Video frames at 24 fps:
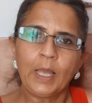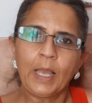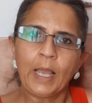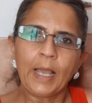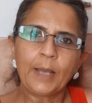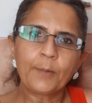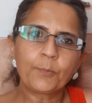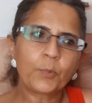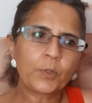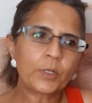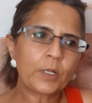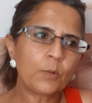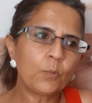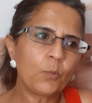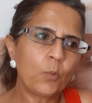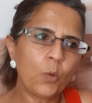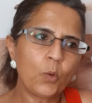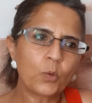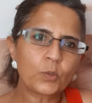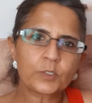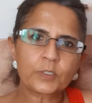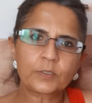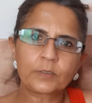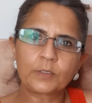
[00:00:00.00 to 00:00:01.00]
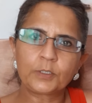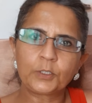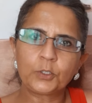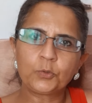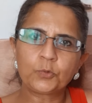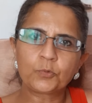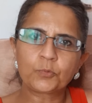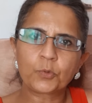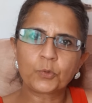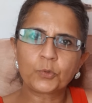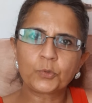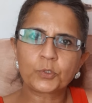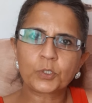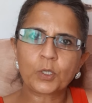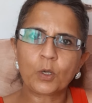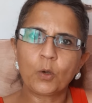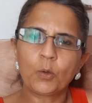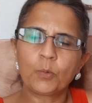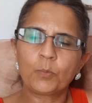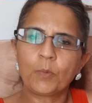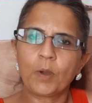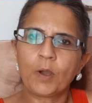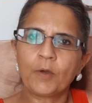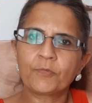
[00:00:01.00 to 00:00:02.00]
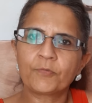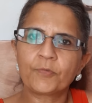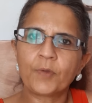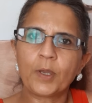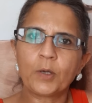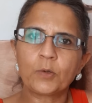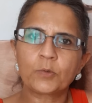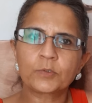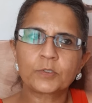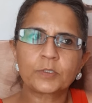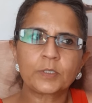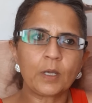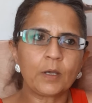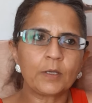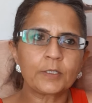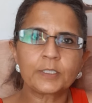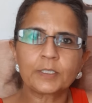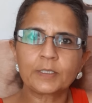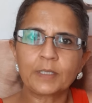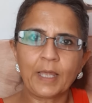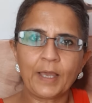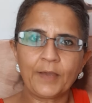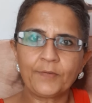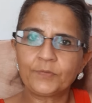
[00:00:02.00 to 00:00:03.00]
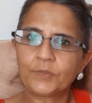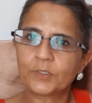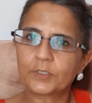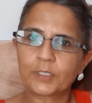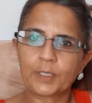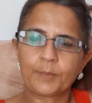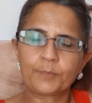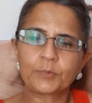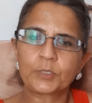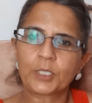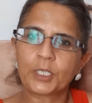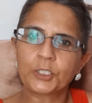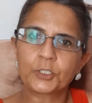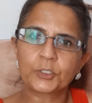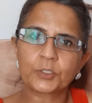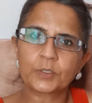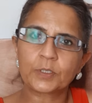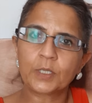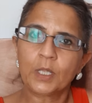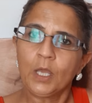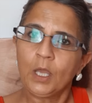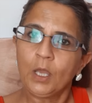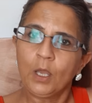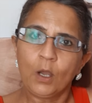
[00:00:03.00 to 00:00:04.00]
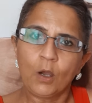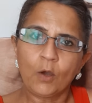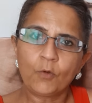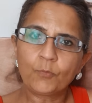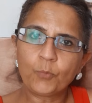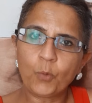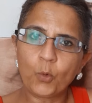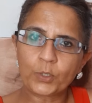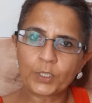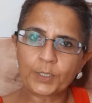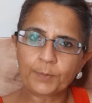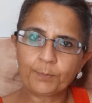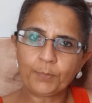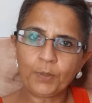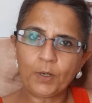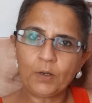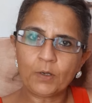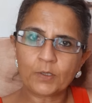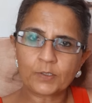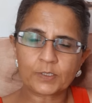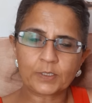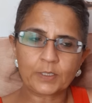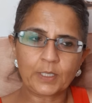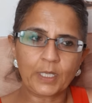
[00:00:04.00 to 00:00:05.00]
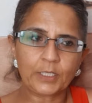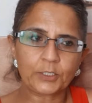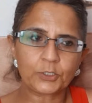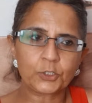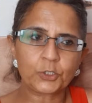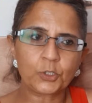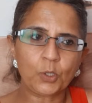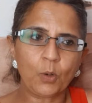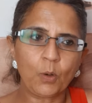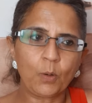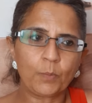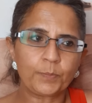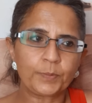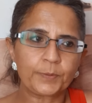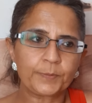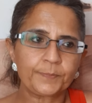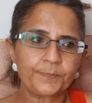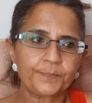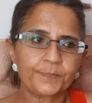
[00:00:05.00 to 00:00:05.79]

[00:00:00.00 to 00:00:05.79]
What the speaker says: And when I walked the new route home, I found that I didn't have the temptation of walking past that shop.